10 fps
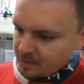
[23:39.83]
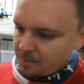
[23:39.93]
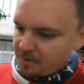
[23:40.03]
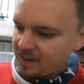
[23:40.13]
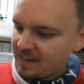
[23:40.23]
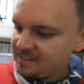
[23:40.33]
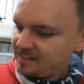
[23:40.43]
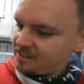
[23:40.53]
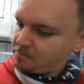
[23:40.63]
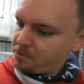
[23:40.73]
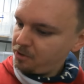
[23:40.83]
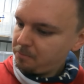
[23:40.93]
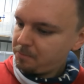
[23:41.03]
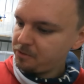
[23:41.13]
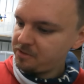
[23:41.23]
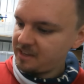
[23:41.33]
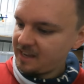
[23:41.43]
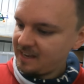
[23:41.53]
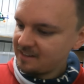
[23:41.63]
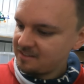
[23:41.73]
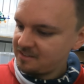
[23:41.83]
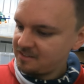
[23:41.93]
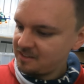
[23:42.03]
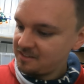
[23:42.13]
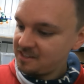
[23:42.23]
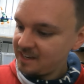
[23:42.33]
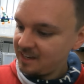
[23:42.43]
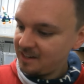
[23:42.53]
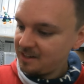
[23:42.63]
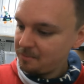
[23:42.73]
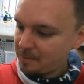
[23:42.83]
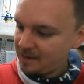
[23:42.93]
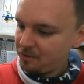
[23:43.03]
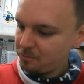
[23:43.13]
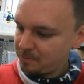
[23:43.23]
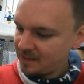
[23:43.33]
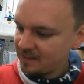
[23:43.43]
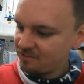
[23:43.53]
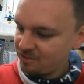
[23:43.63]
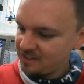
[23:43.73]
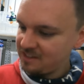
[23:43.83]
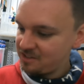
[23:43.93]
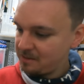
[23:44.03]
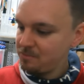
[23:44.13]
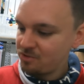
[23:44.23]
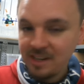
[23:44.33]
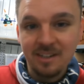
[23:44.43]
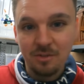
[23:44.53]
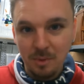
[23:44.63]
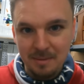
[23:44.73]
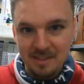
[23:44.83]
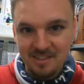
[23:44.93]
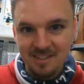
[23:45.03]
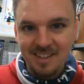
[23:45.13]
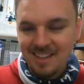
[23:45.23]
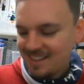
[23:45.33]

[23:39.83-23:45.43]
I have Adidas Pure Boost X T R Pale Pink Running Gym Trainers Women's.